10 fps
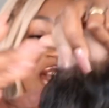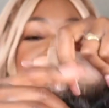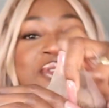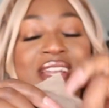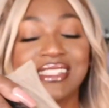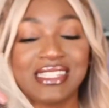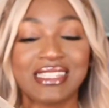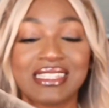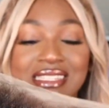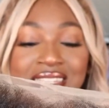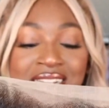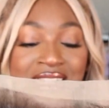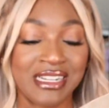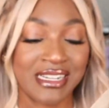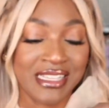You guys see this.
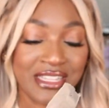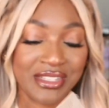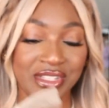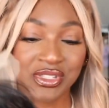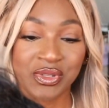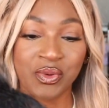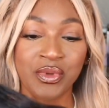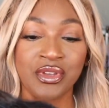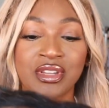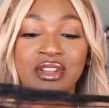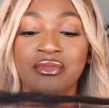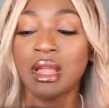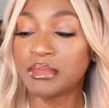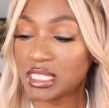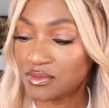Yeah, so we are gonna
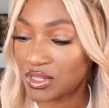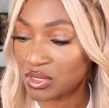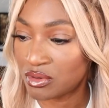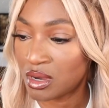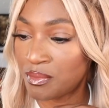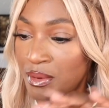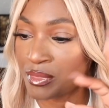wrap this video up.